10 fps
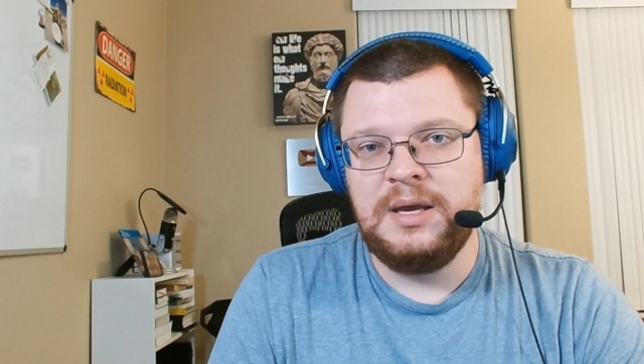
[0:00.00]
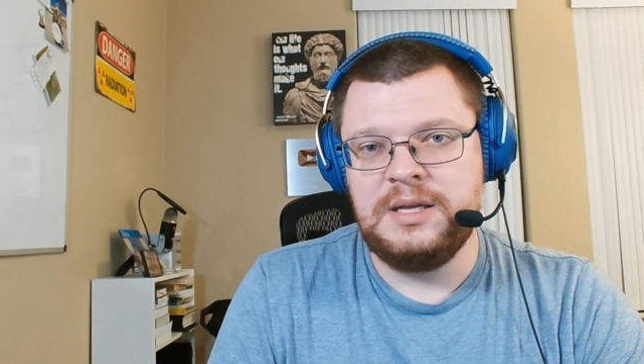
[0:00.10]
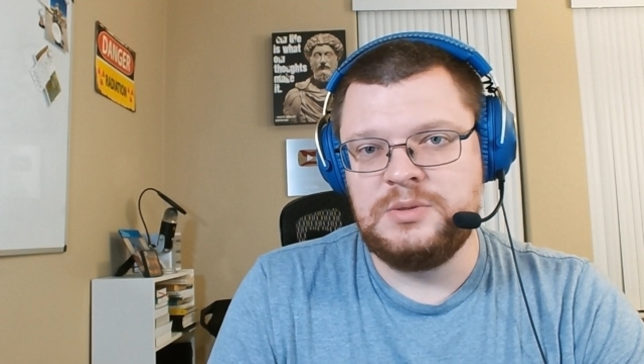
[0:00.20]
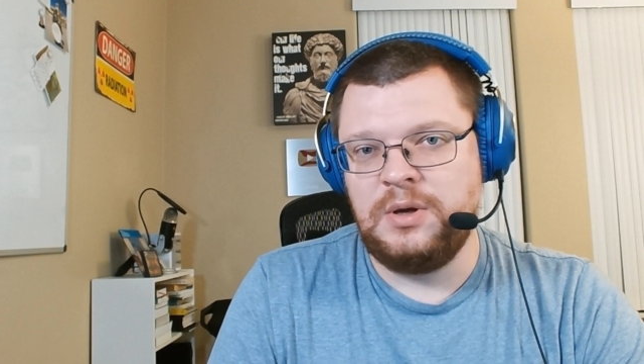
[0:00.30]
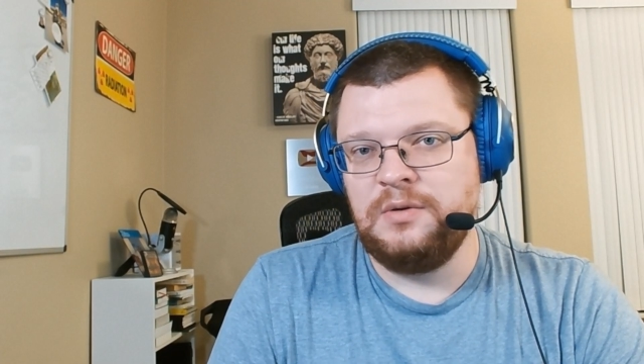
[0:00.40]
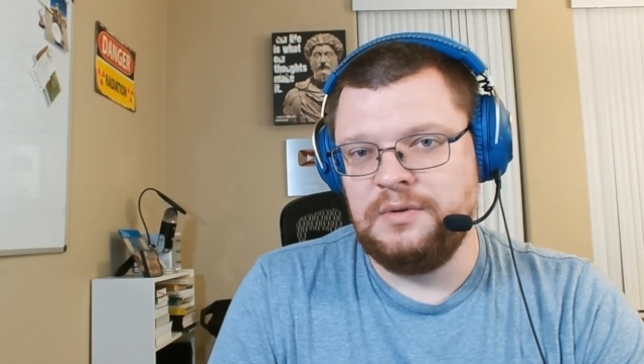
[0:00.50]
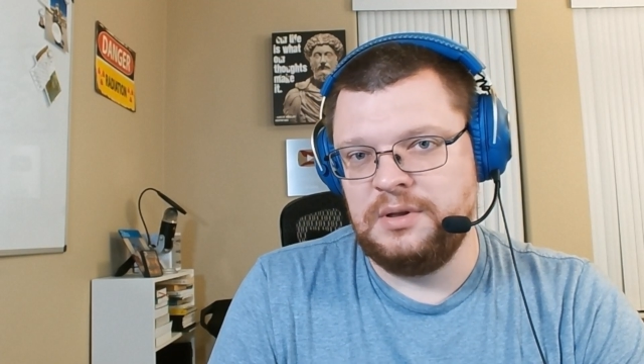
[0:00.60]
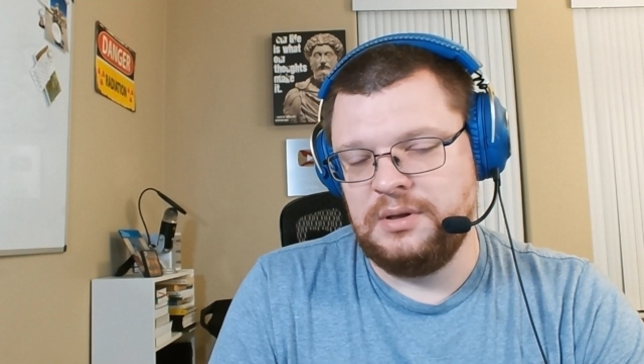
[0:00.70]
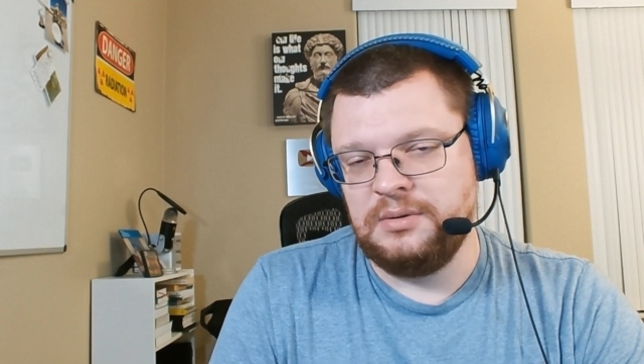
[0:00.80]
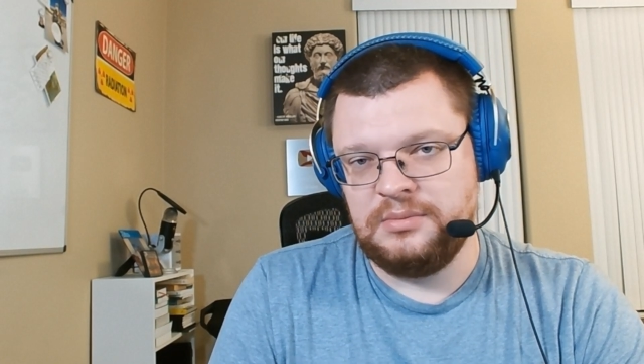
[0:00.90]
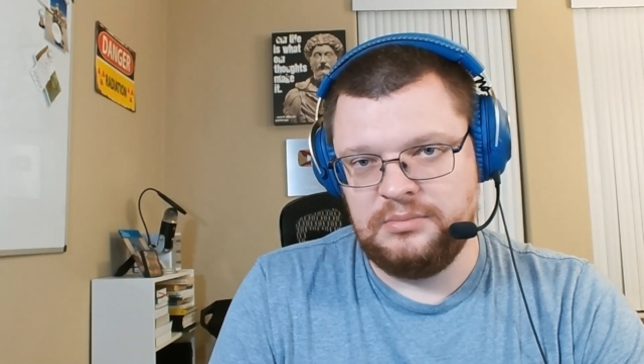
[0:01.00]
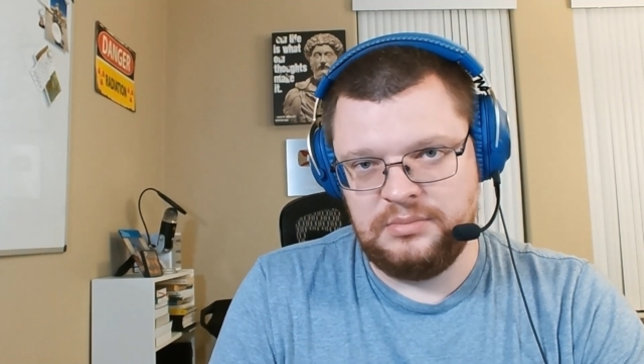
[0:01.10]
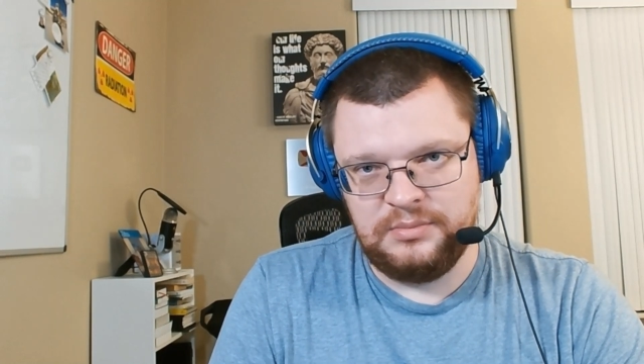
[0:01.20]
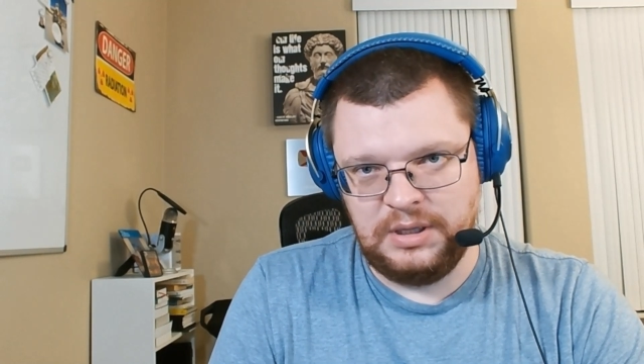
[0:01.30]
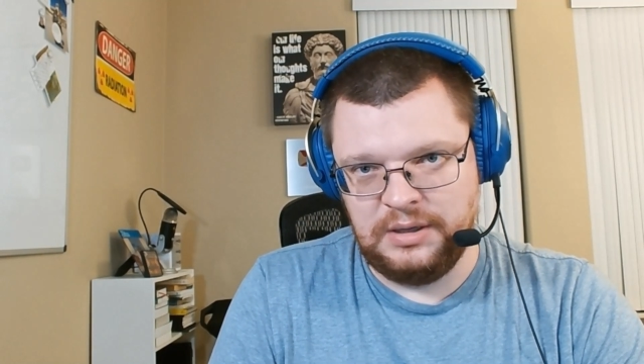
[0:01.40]
it's one of the
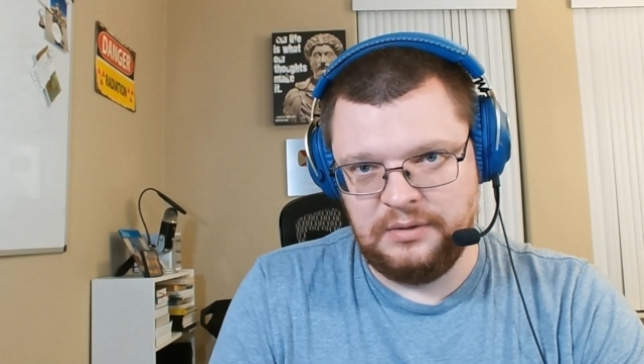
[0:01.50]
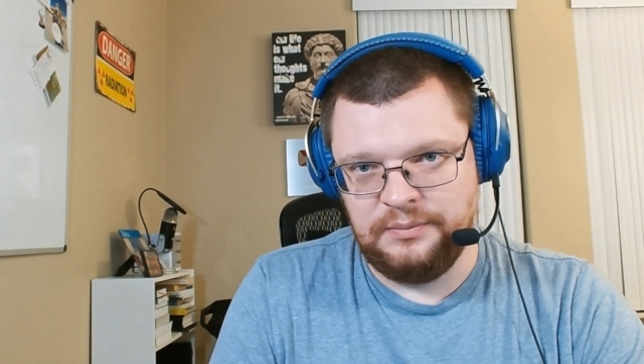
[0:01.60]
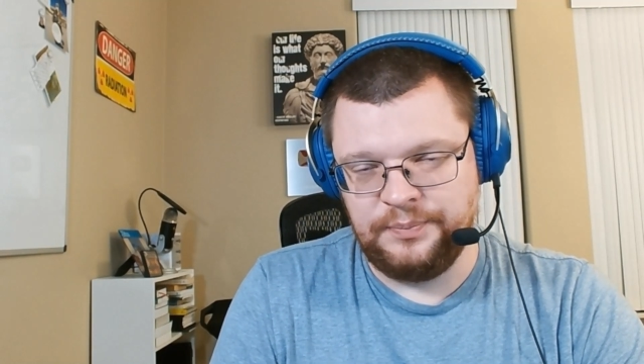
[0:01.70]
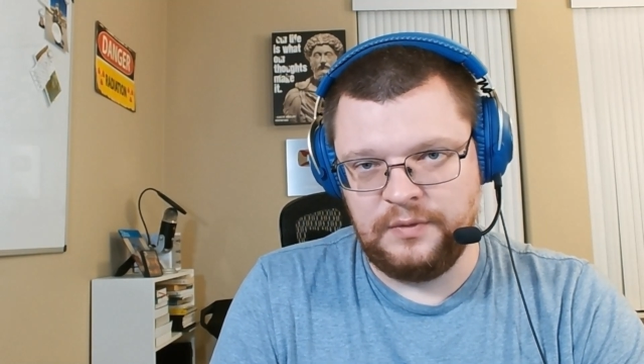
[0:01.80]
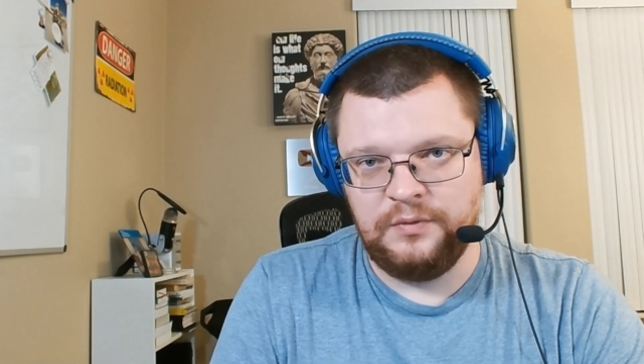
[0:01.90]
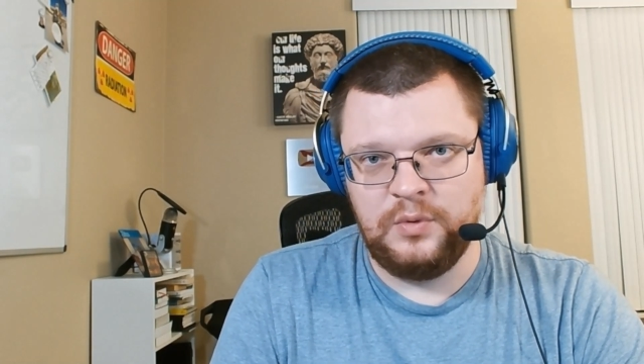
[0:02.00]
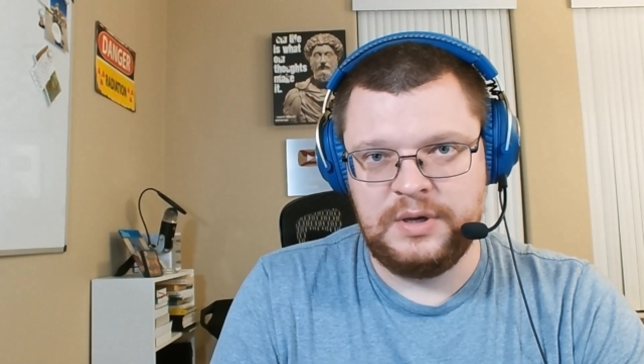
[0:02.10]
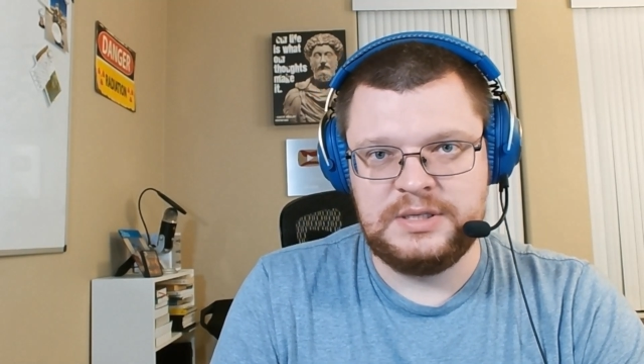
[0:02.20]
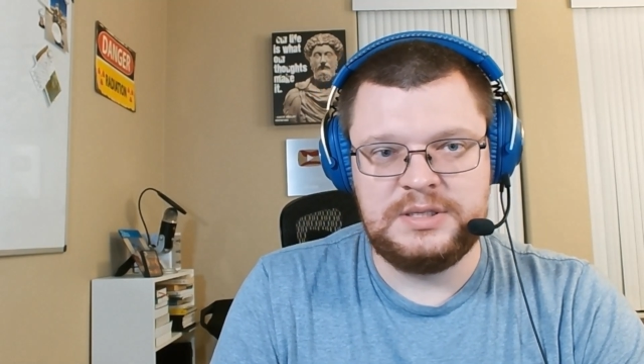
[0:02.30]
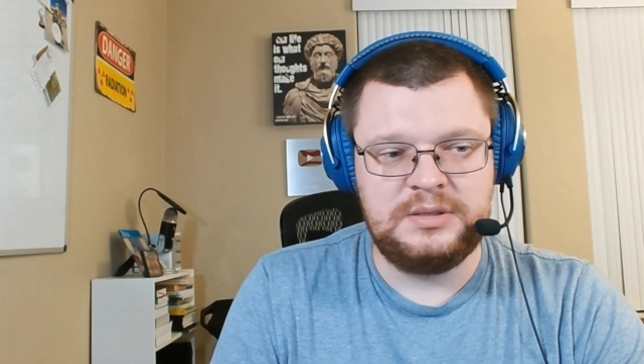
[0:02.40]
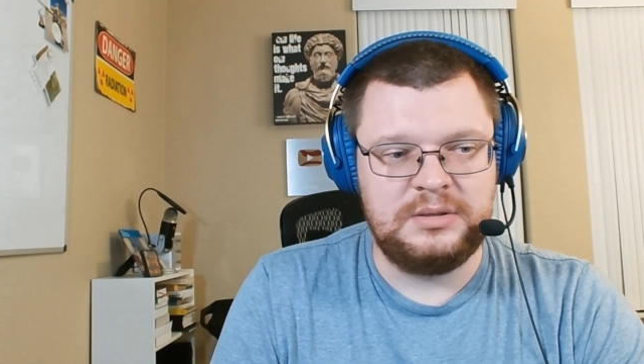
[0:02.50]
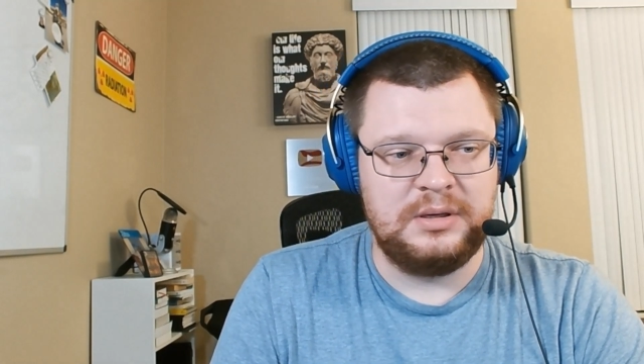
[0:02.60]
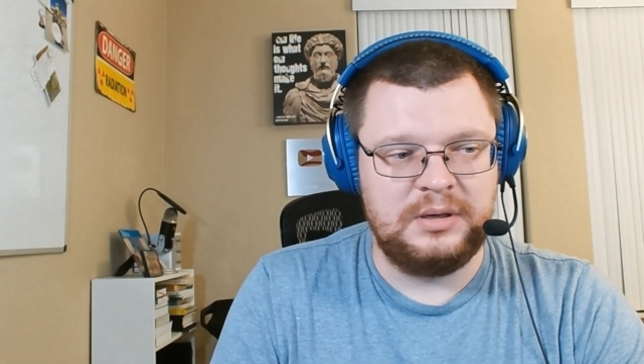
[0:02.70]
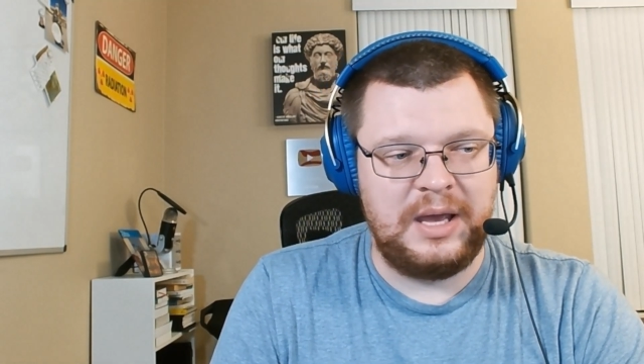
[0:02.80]
uh, voice uh,